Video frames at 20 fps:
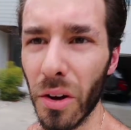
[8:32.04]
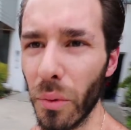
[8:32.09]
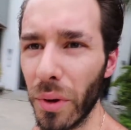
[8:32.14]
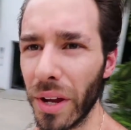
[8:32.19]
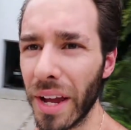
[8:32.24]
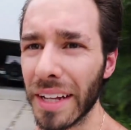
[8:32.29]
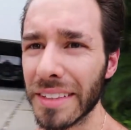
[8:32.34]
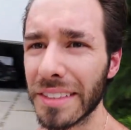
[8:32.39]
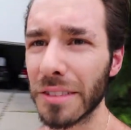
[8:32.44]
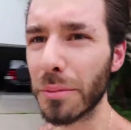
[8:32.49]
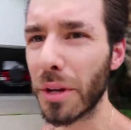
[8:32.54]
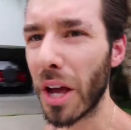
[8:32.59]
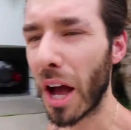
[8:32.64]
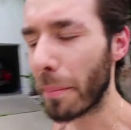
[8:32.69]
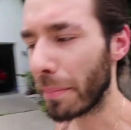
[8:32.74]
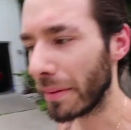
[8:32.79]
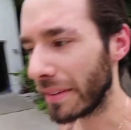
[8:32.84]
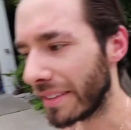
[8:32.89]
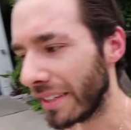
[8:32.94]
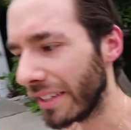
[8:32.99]
We got some
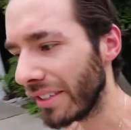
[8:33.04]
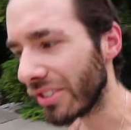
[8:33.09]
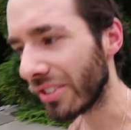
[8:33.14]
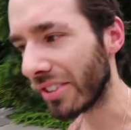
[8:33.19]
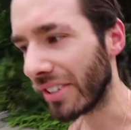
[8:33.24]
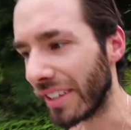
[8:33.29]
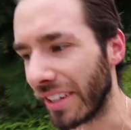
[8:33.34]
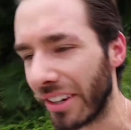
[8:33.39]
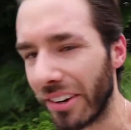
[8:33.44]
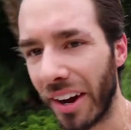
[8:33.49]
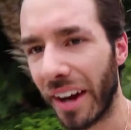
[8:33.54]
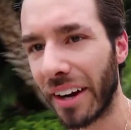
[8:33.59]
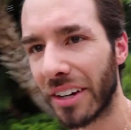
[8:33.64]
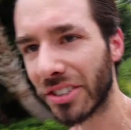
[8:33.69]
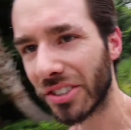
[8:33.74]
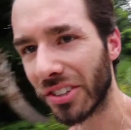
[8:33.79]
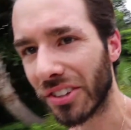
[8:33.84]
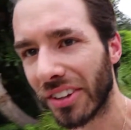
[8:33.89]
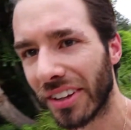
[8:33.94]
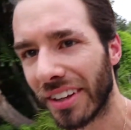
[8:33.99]
competition here,
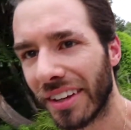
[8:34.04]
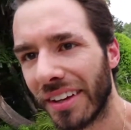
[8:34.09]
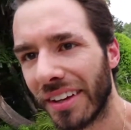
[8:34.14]
actually.